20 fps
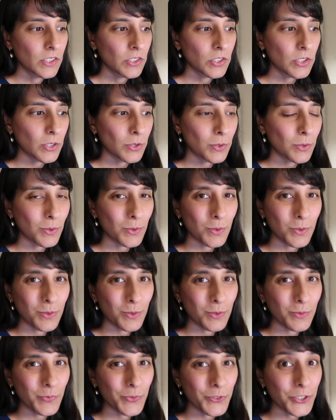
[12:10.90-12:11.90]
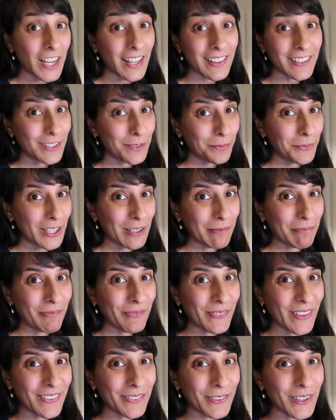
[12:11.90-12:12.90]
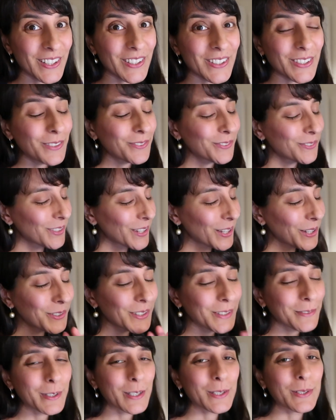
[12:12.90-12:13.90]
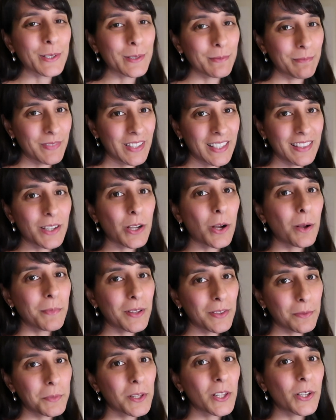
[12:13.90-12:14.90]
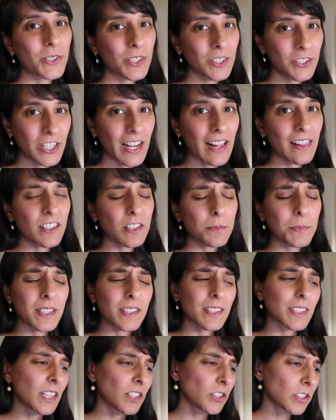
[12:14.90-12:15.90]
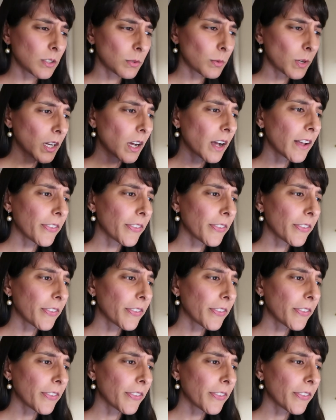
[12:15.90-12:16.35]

So challenge me as well. You're very welcome in the comments below to challenge me and say, do you know what?